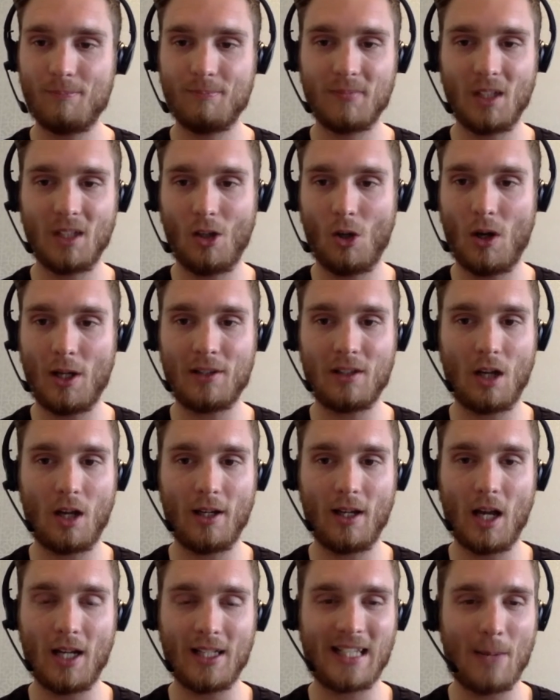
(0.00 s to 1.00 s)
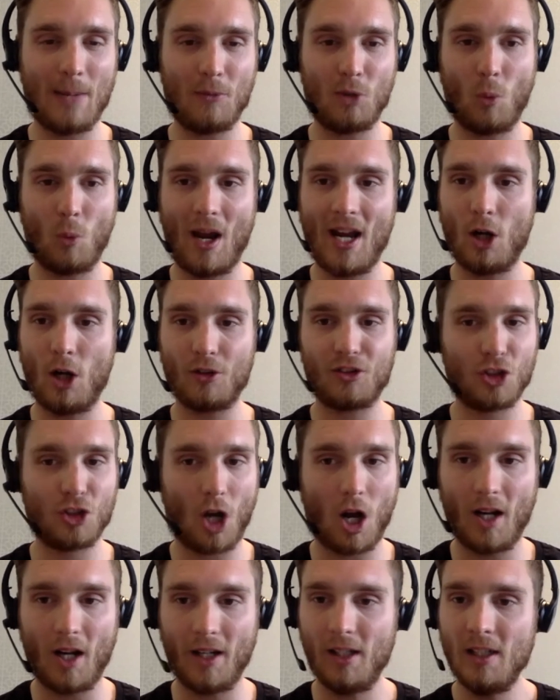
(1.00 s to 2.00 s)
You know, I, I, I kept away. I was
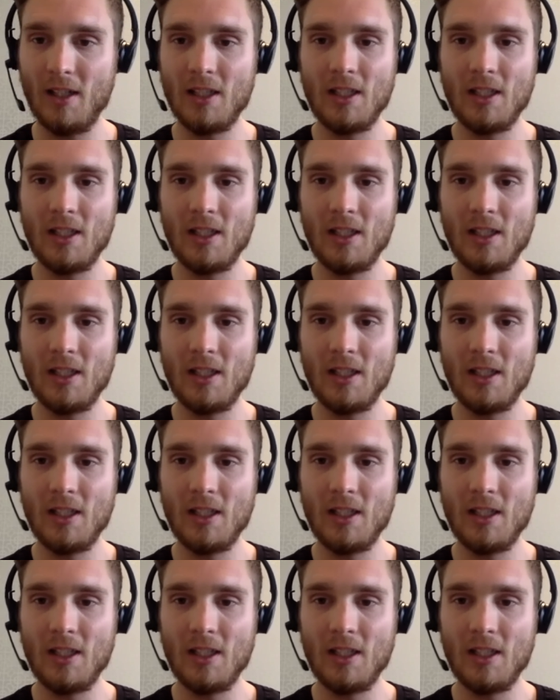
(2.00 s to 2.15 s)
shy.